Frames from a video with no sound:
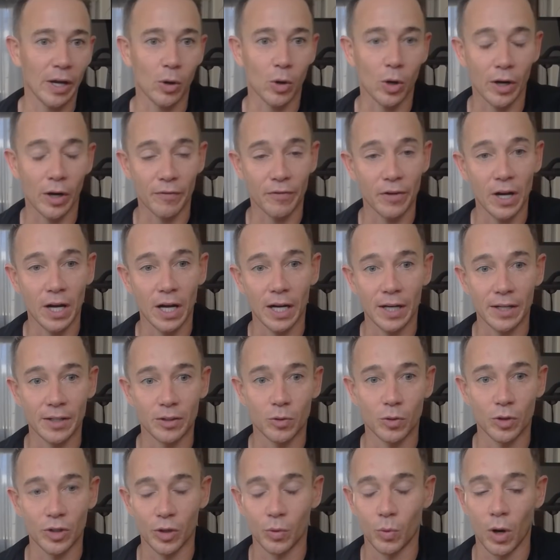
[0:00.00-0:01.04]
or if uh,
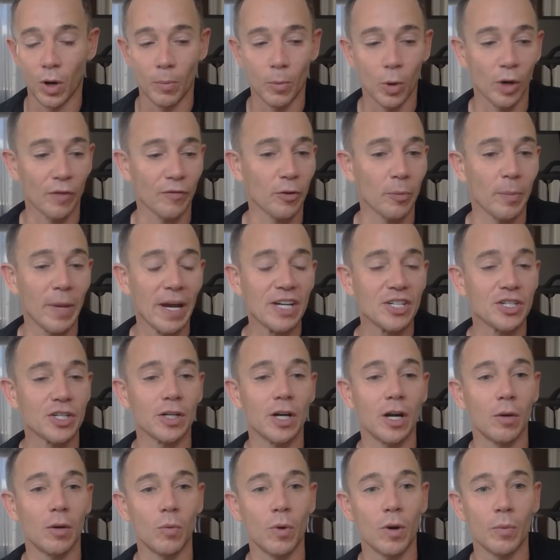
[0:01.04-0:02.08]
you, you want more information
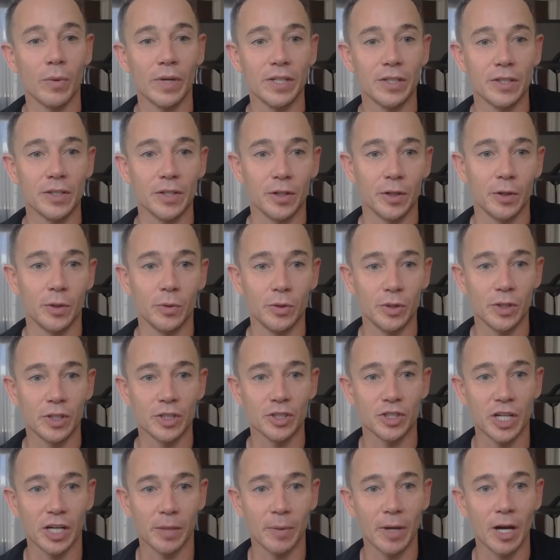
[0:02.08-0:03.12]
on what we do, you
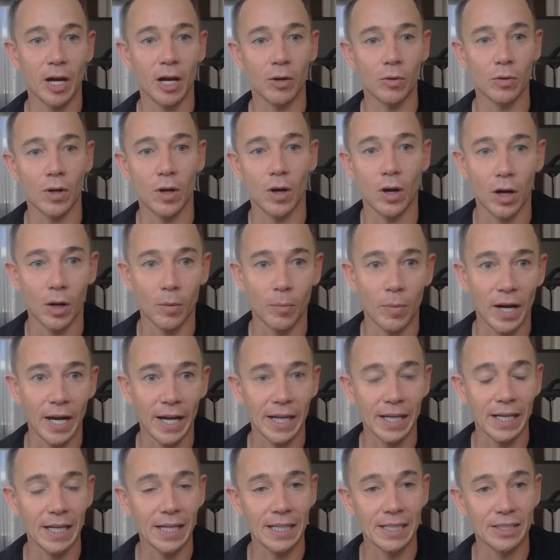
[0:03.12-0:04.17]
can check me out on
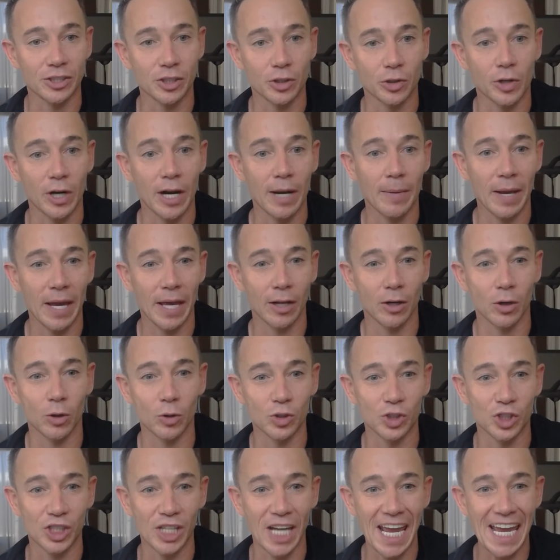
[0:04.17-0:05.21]
my Instagram
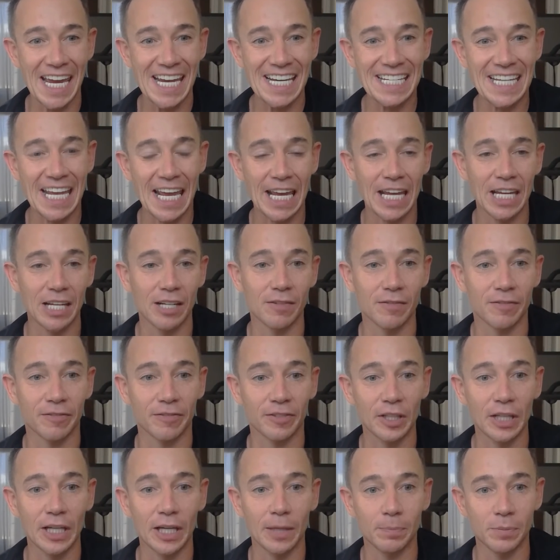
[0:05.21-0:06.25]
handle,
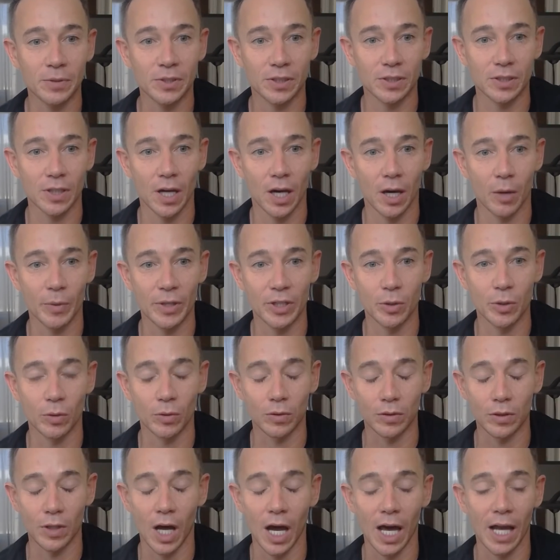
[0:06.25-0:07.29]
jdainflips. Uh, we do a
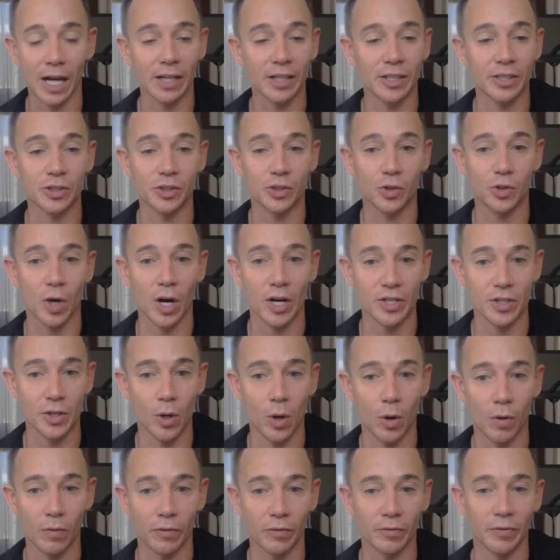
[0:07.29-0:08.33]
lot of construction
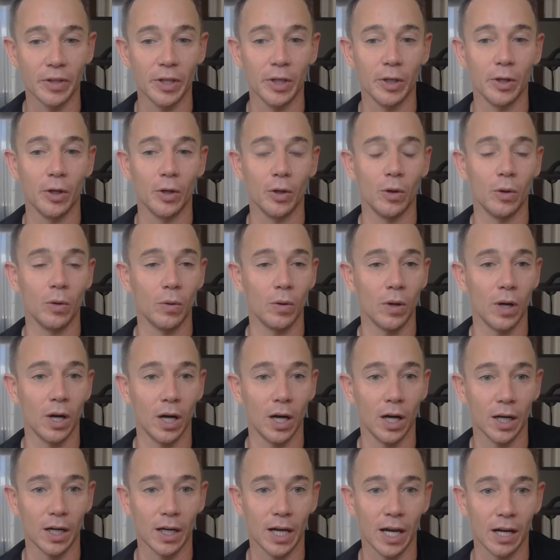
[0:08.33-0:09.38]
overview,
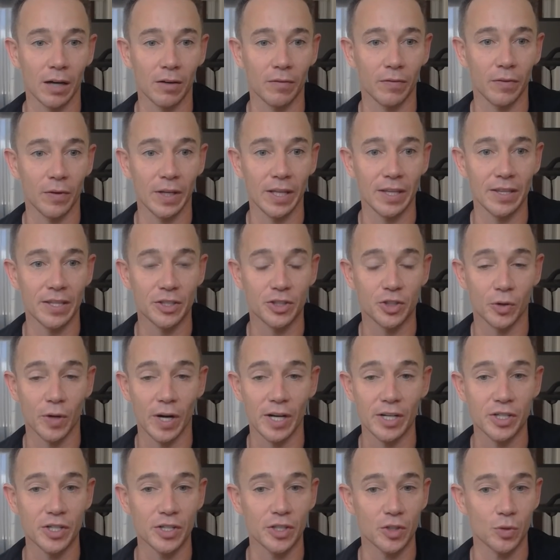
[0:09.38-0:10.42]
uh, kind of in the
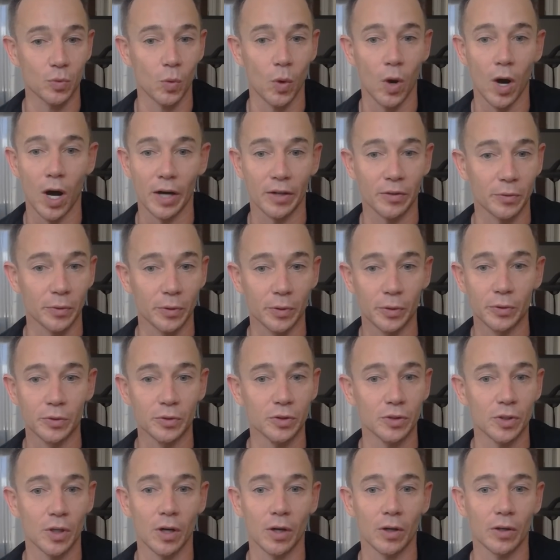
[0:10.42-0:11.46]
trenches
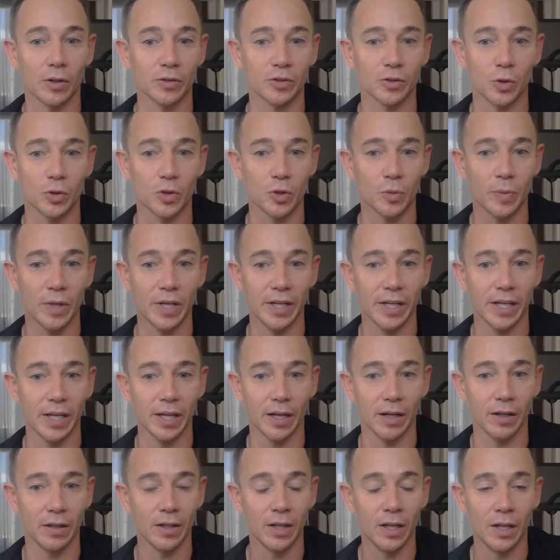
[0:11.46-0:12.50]
walkthroughs on our social
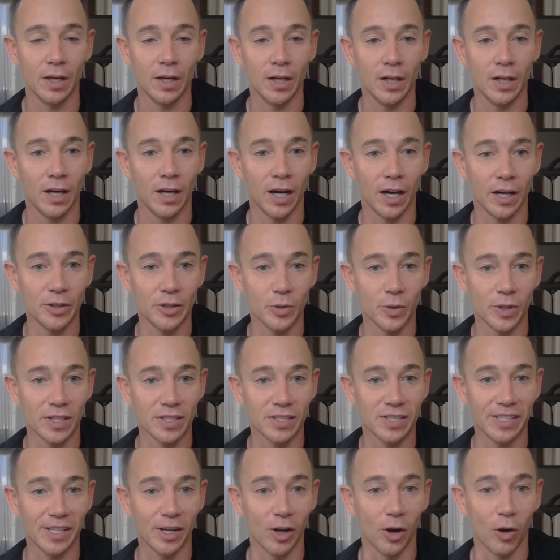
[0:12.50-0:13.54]
media. Uh, you get to
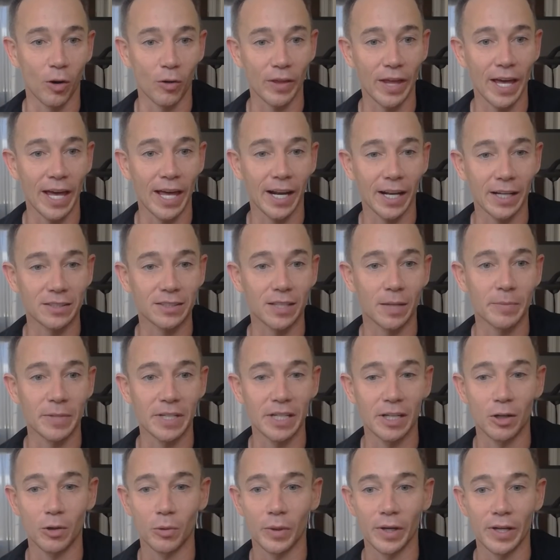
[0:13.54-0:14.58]
see all the headaches I'm
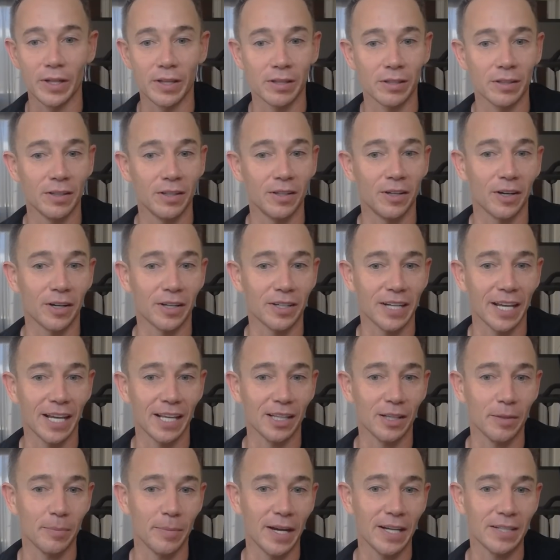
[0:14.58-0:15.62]
dealing with on a
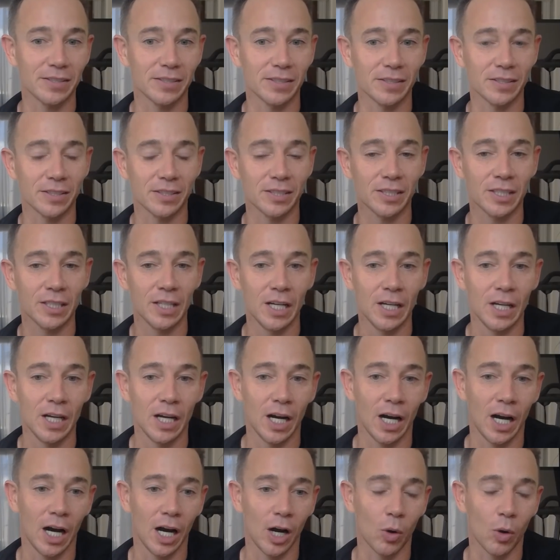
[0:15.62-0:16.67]
daily basis.
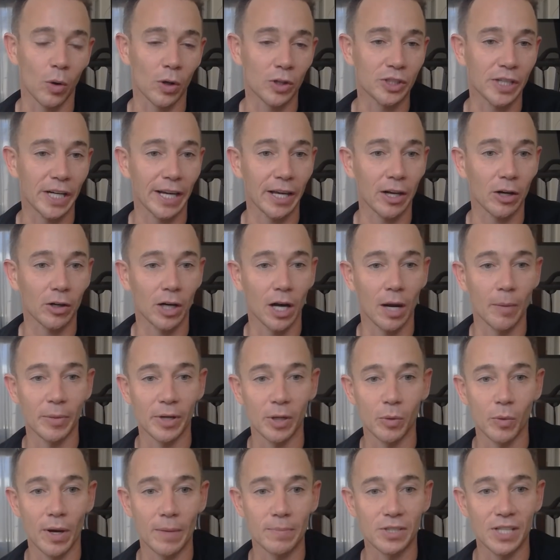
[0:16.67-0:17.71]
Uh, or check out our
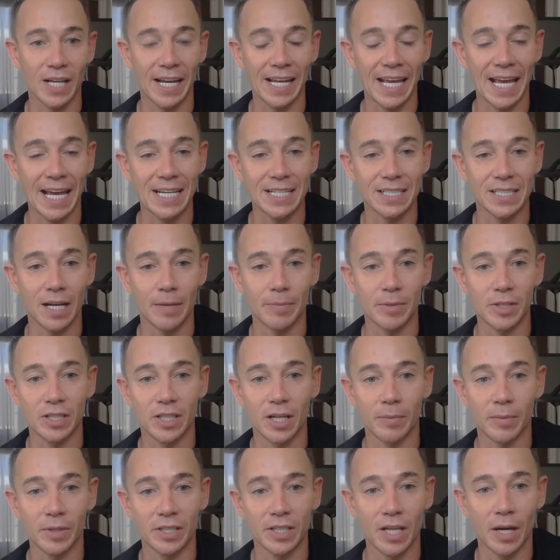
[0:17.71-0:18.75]
company website at
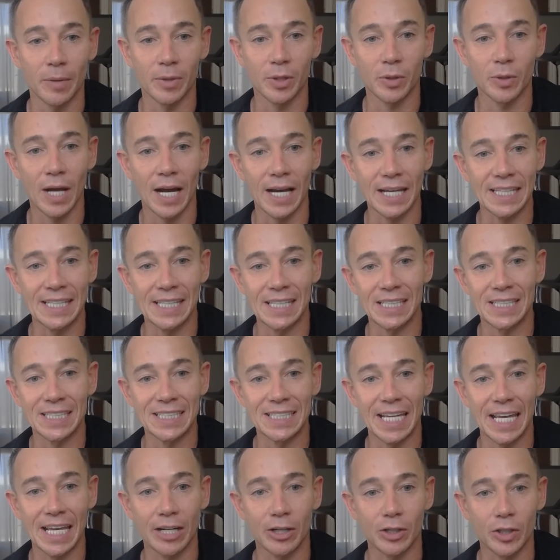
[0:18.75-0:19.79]

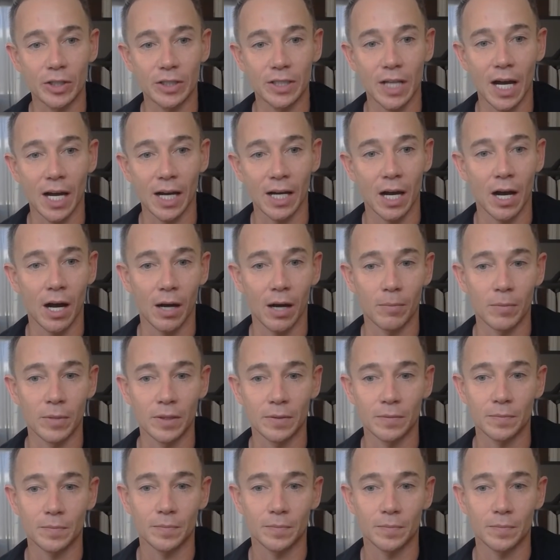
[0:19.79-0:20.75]
www.heatondainard.com.